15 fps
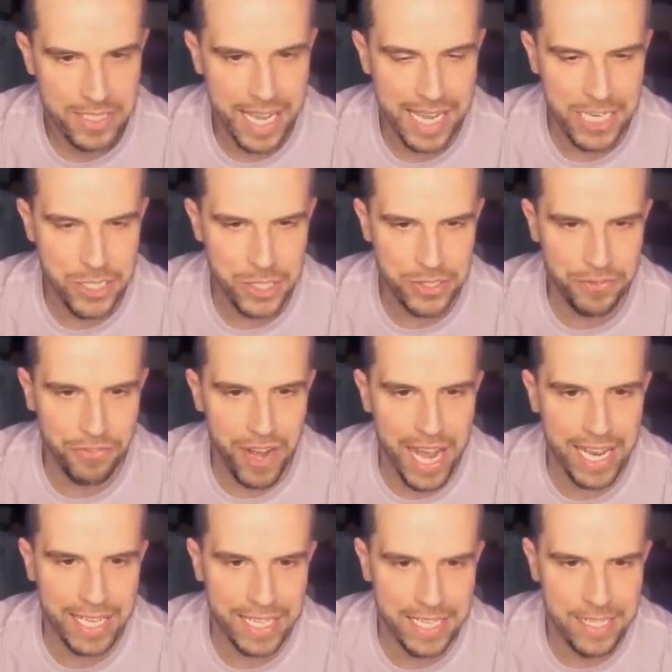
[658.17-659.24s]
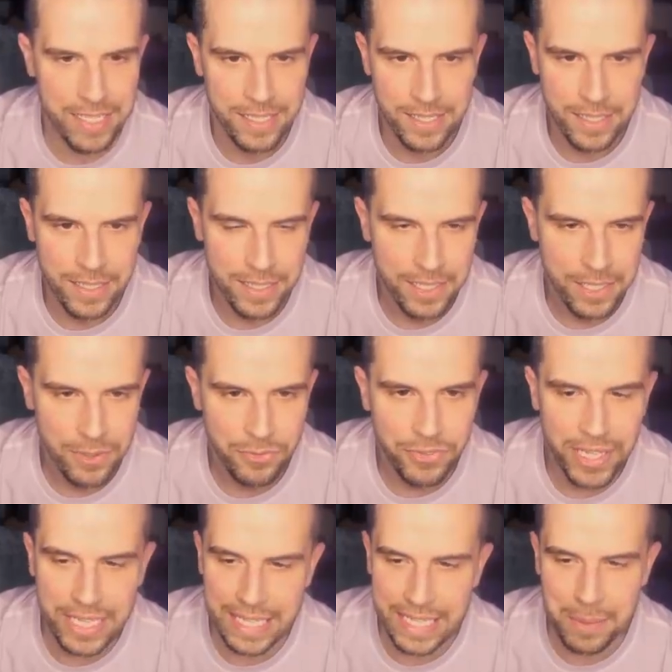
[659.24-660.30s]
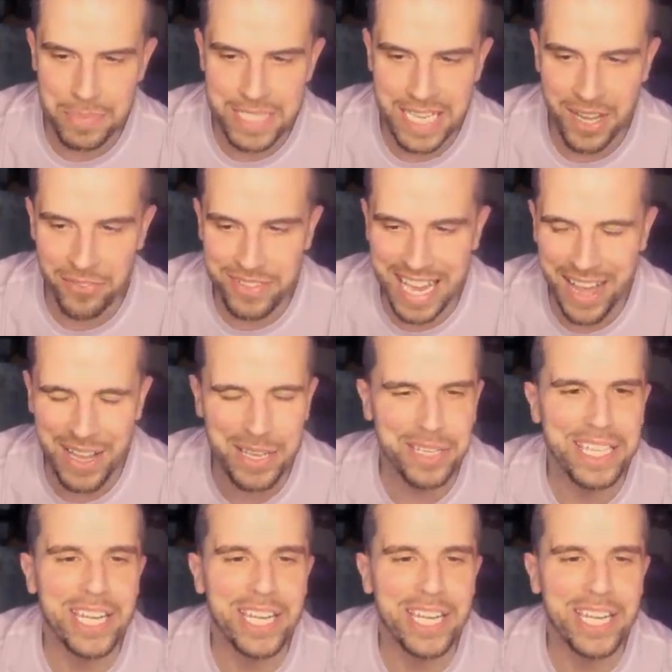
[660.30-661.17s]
Danger's finally feeling himself now.